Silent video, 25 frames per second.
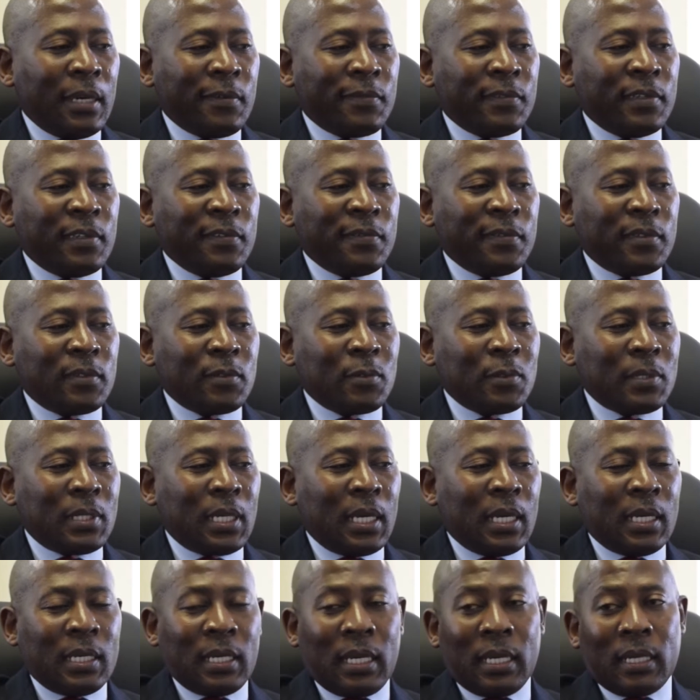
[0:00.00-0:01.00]
have given to the
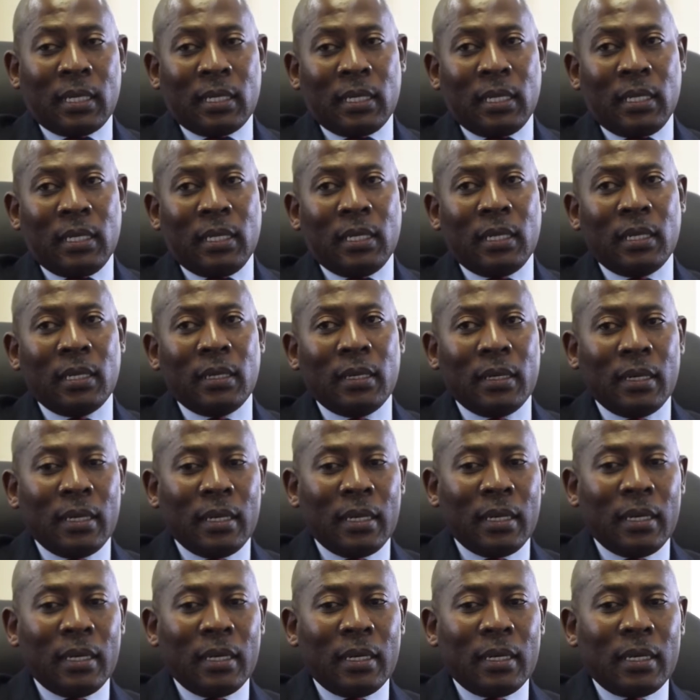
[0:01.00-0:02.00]
NRA,
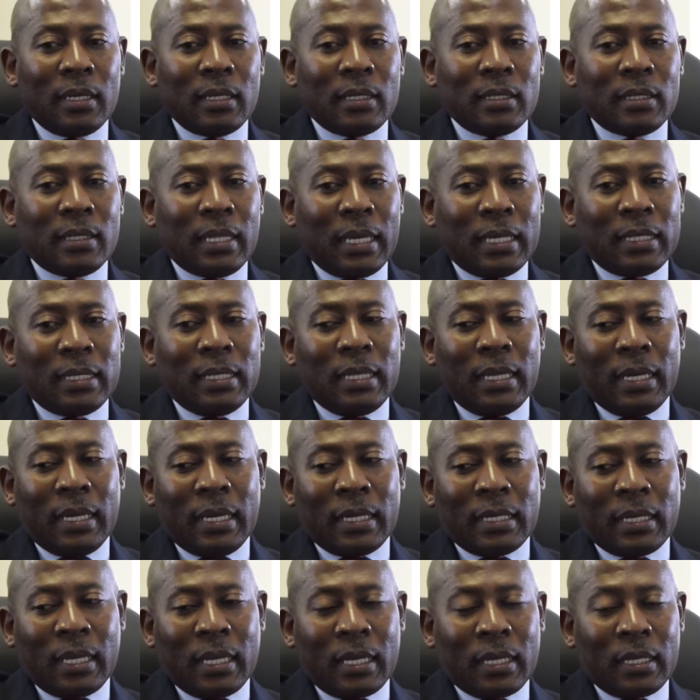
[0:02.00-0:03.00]
that the
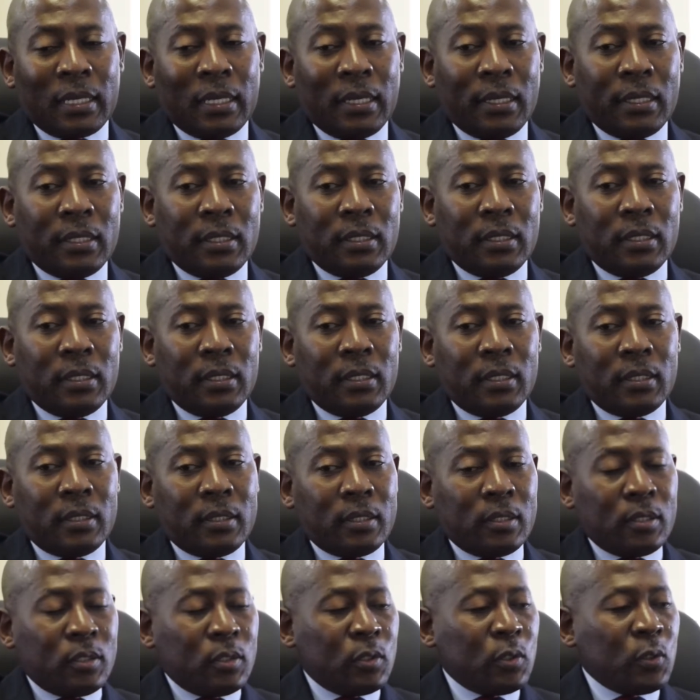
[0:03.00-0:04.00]
NRA
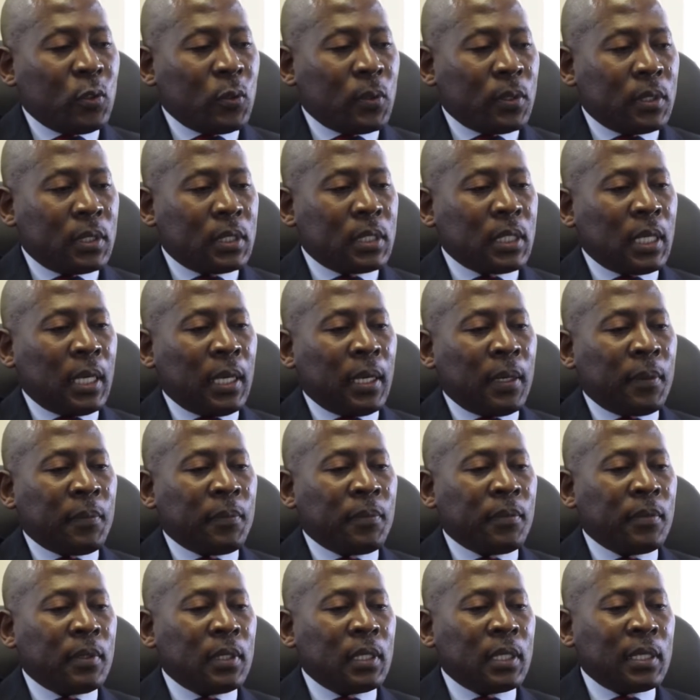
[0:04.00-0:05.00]
should um,
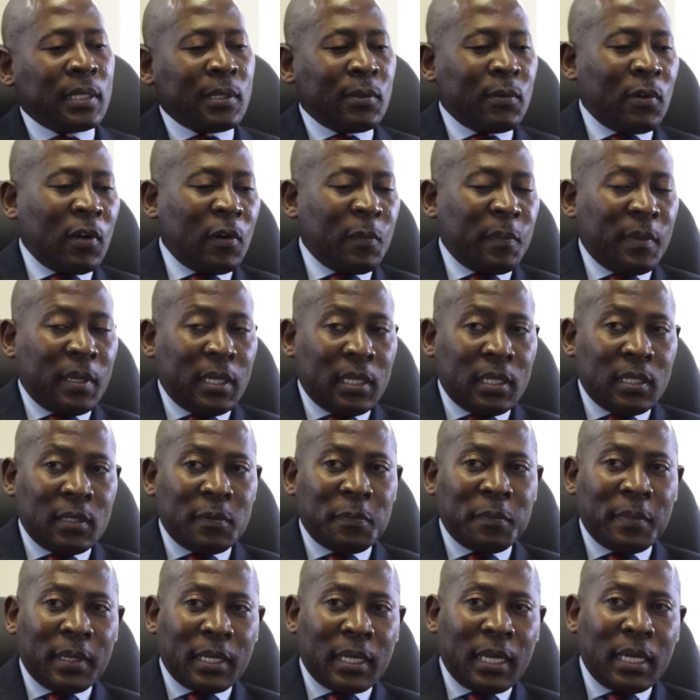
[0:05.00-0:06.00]
recommend
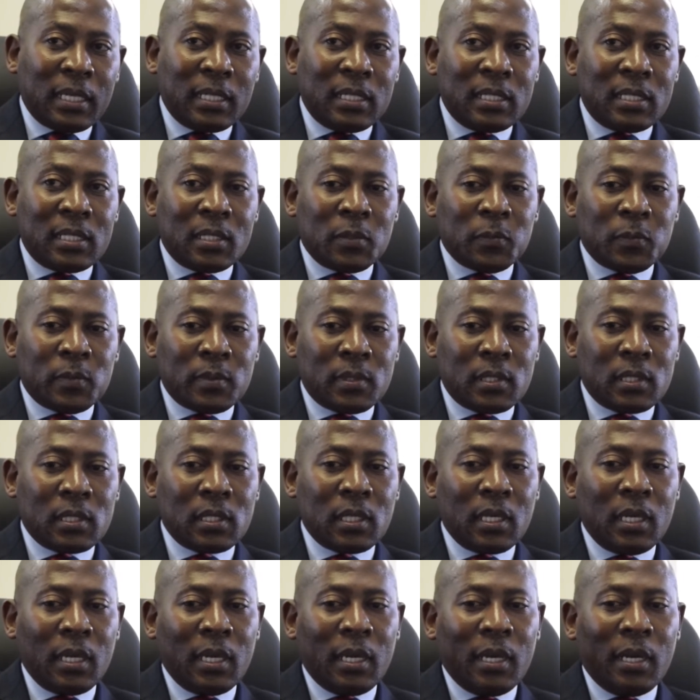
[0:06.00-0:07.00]
mechanisms
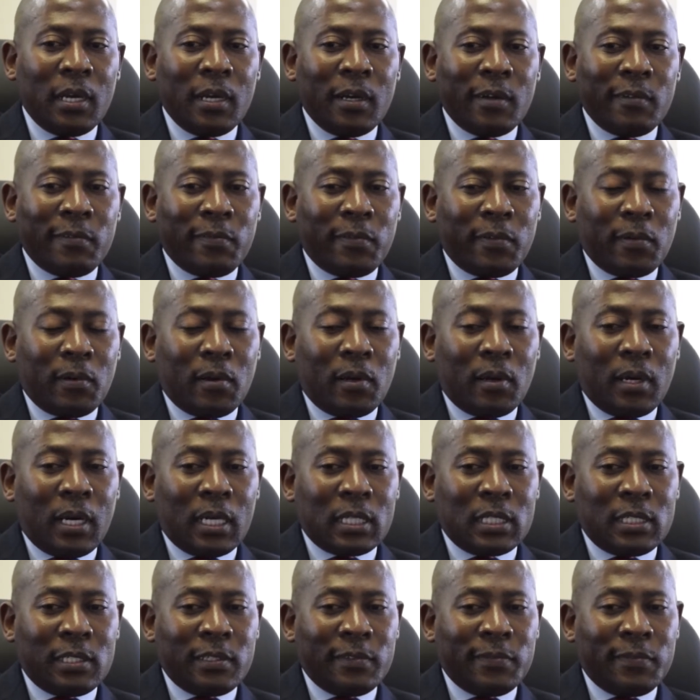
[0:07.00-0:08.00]
for
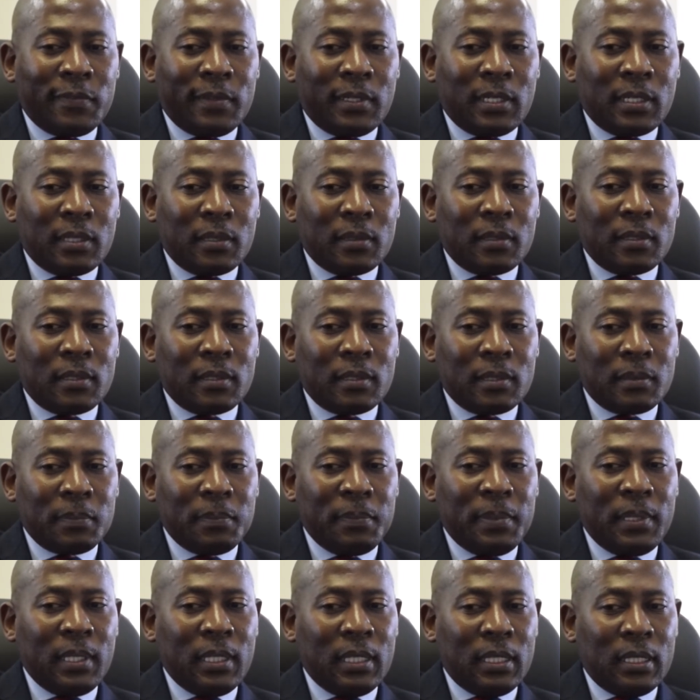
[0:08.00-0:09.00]
achieving
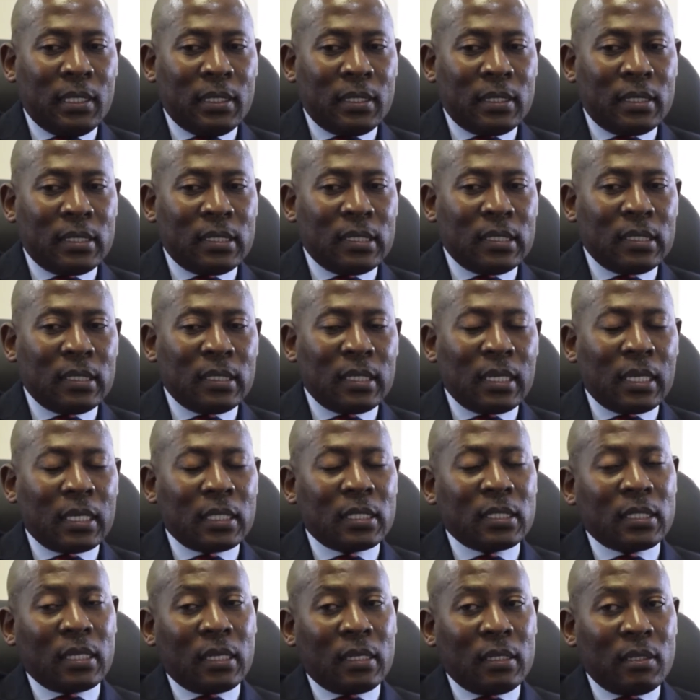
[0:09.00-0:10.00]
peace,
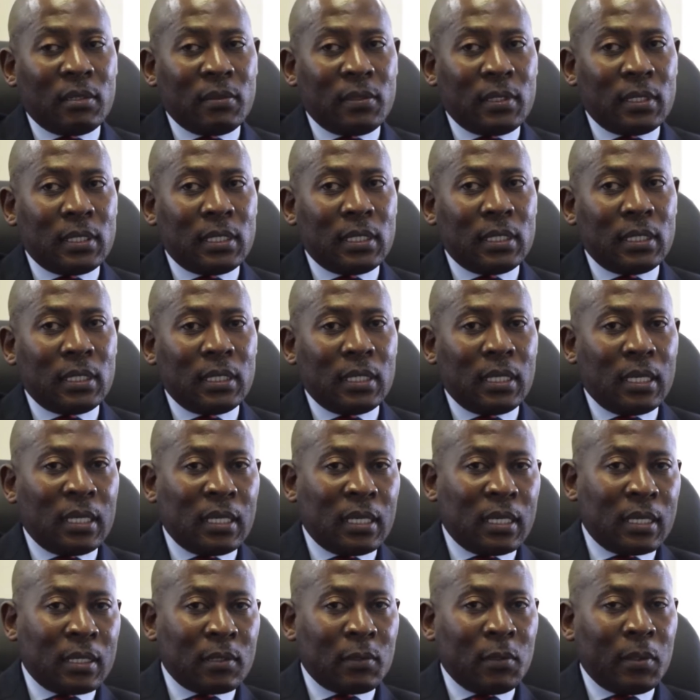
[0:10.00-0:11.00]
national unity,
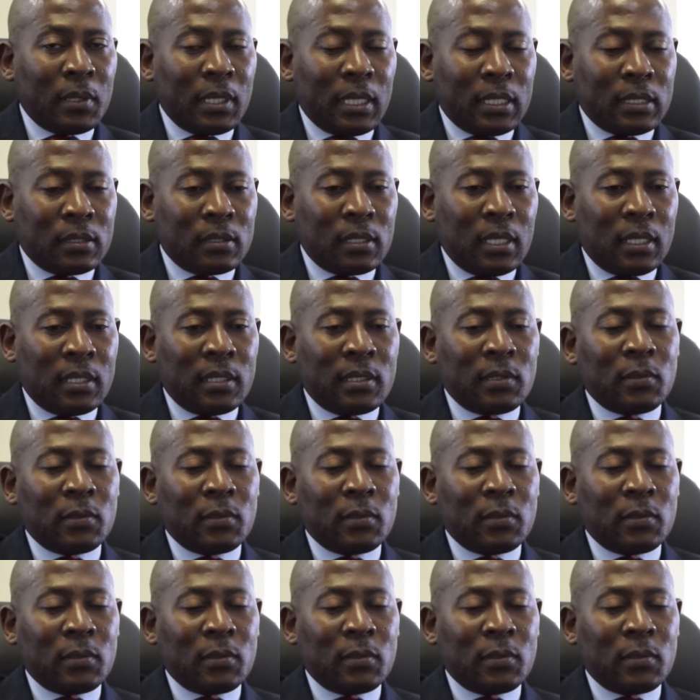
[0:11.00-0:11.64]
and, and